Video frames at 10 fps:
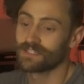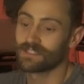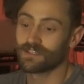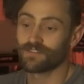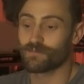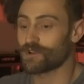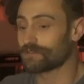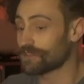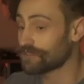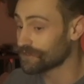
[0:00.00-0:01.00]
If I'm around
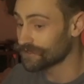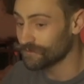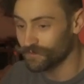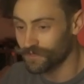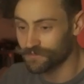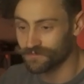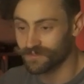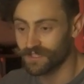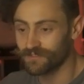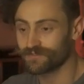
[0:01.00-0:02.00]
a third of my way through
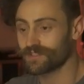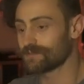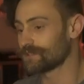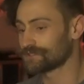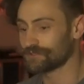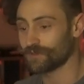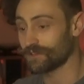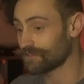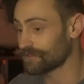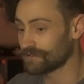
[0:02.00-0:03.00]
life, I'm also about a
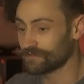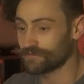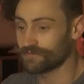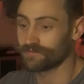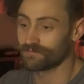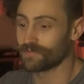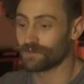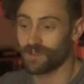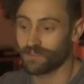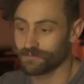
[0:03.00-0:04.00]
third of my
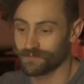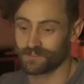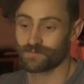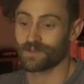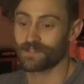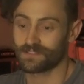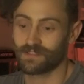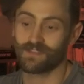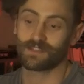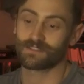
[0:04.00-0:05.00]
way through experiencing
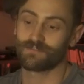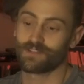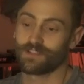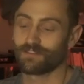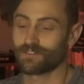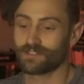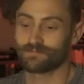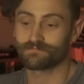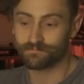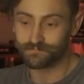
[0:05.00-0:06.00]
the activity or
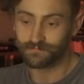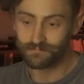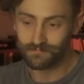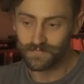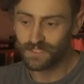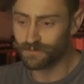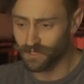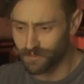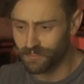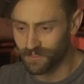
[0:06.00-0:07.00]
event. What I've
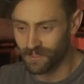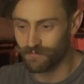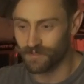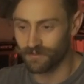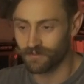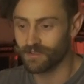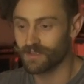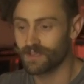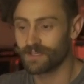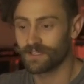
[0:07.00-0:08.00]
been thinking about
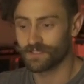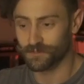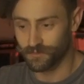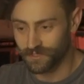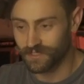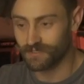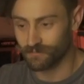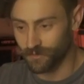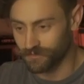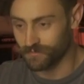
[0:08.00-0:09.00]
is a really
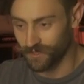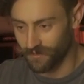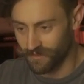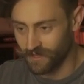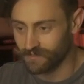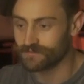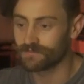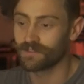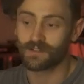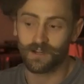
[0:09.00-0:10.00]
important part of that.
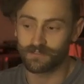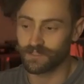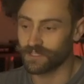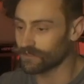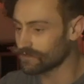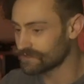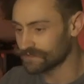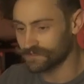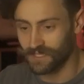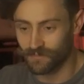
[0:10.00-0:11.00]
Unlike all these
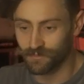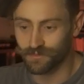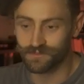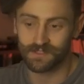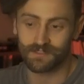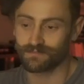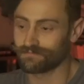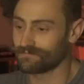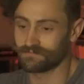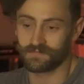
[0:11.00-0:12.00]
examples, it
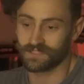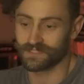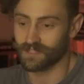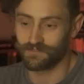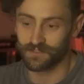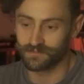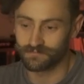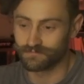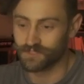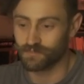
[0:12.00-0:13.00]
isn't
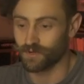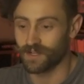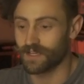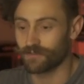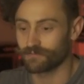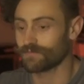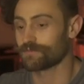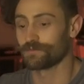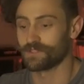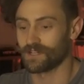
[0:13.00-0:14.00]
even spread out
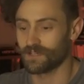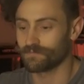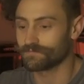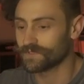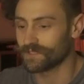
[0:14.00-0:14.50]
through time.